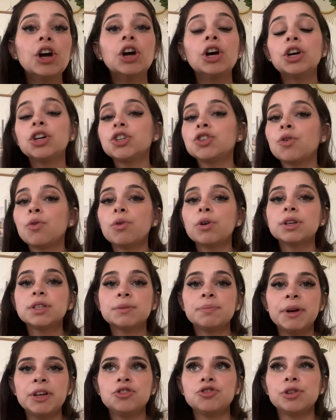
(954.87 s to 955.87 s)
towards
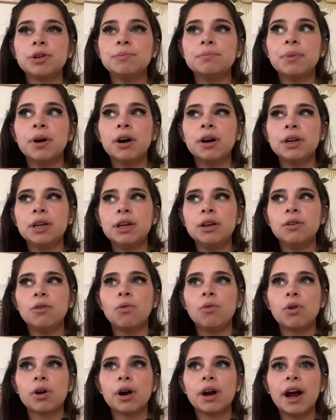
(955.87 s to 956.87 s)
my dream body,
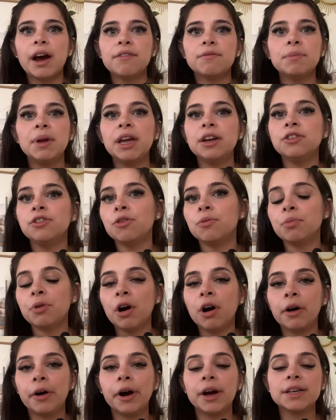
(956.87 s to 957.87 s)
or have made no
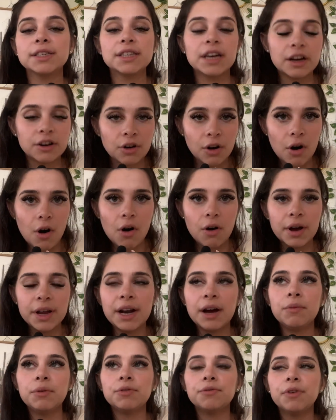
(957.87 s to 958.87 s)
progress at all. And
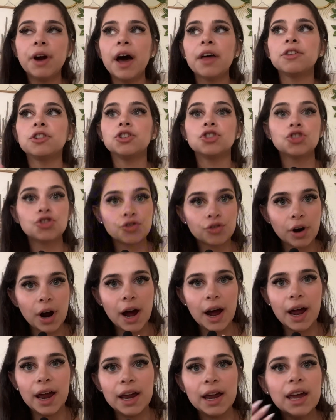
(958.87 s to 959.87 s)
I would rather
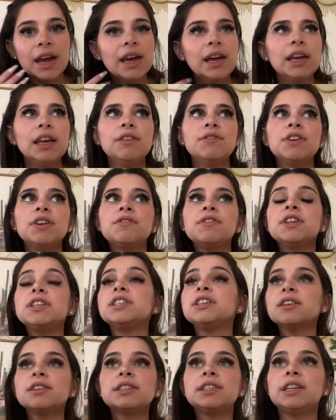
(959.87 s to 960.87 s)
try, even if it
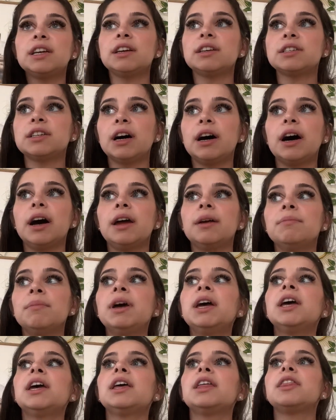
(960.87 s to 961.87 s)
does take time,
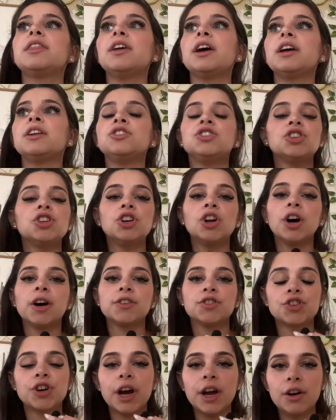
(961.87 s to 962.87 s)
than to
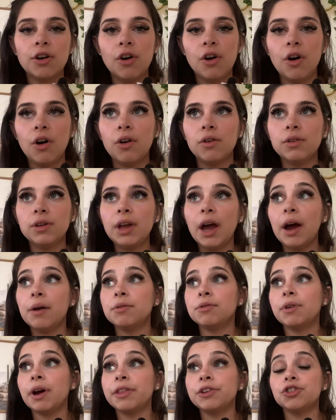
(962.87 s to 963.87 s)
not try at all. I
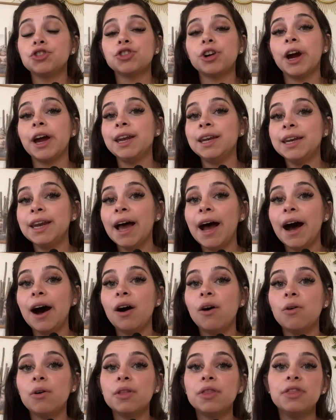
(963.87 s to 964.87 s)
would rather try
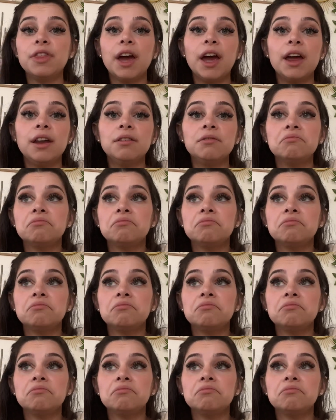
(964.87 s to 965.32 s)
now than